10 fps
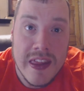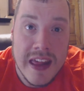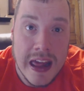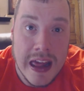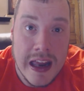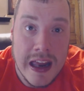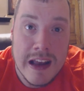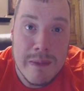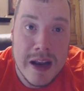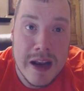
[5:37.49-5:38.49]
the
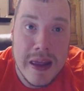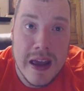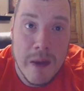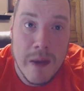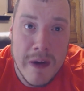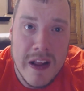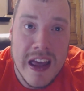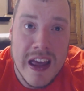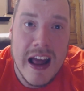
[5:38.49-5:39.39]
WWE umbrella.